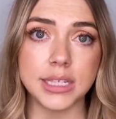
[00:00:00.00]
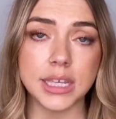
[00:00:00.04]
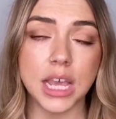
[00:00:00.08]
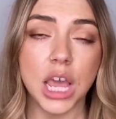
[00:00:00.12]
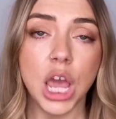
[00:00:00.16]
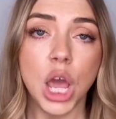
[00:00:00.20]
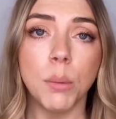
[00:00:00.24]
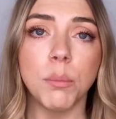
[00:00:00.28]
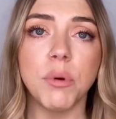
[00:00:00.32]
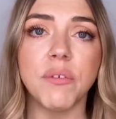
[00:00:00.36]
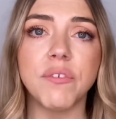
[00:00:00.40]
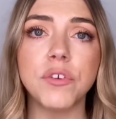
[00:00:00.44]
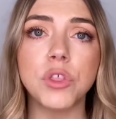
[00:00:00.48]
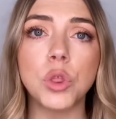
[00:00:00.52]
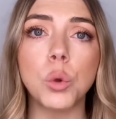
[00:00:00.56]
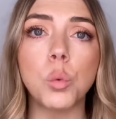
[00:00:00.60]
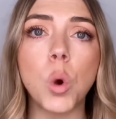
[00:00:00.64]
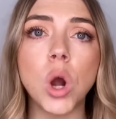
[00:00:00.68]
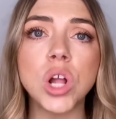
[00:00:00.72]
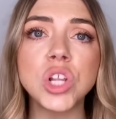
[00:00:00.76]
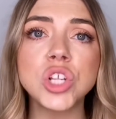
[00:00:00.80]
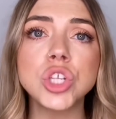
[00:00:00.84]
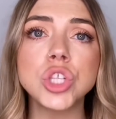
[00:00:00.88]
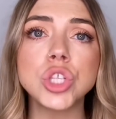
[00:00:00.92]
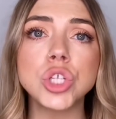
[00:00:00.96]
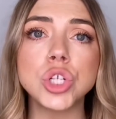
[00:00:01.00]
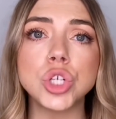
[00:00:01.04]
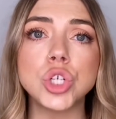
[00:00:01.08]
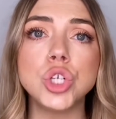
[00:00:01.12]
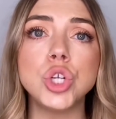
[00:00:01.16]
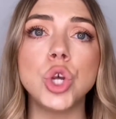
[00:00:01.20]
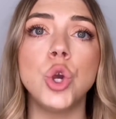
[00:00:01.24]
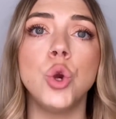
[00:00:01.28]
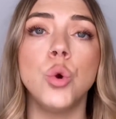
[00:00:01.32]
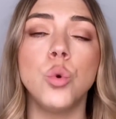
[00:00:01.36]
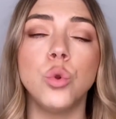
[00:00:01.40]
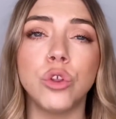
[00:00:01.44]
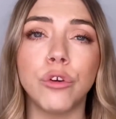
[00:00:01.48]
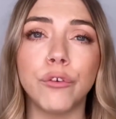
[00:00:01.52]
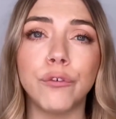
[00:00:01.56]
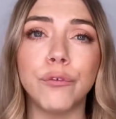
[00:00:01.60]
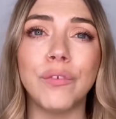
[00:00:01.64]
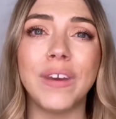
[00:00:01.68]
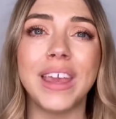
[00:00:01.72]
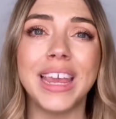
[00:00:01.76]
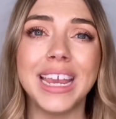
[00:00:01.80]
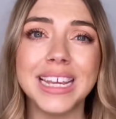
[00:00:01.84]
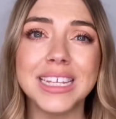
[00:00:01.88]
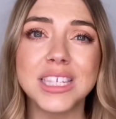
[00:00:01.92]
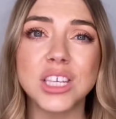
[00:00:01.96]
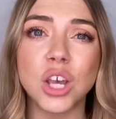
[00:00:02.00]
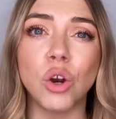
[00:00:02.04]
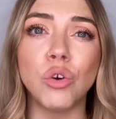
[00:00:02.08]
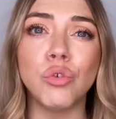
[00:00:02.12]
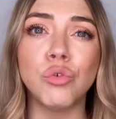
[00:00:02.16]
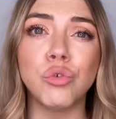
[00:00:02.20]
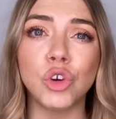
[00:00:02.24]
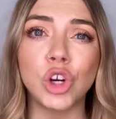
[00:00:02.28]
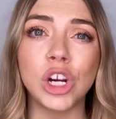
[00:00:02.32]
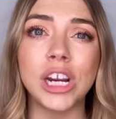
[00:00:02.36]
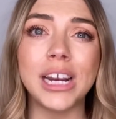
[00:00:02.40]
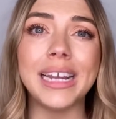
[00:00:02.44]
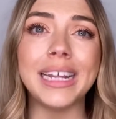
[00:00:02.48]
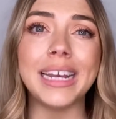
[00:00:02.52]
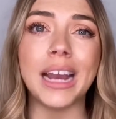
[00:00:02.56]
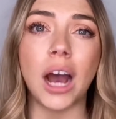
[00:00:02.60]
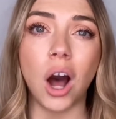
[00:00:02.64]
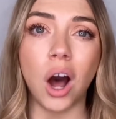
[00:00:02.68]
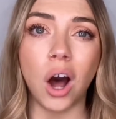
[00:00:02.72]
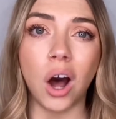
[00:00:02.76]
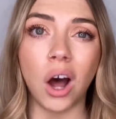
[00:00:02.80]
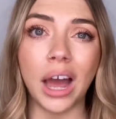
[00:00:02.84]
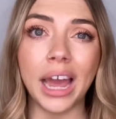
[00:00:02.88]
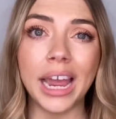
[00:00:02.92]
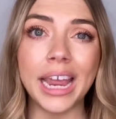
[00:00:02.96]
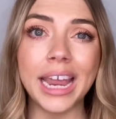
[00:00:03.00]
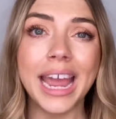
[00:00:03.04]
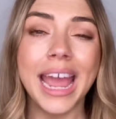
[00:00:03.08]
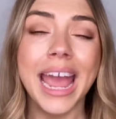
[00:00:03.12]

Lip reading: but for the ones that do, the fees are really high